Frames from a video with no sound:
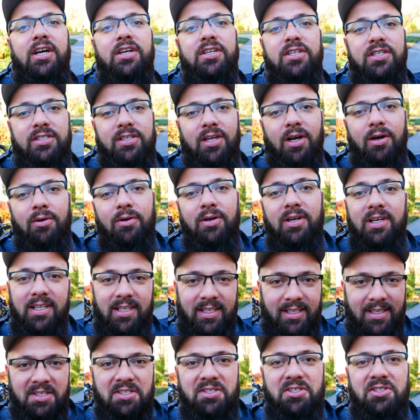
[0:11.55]
So
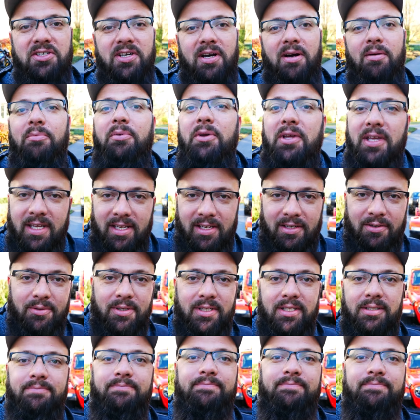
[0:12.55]
let's jump into it.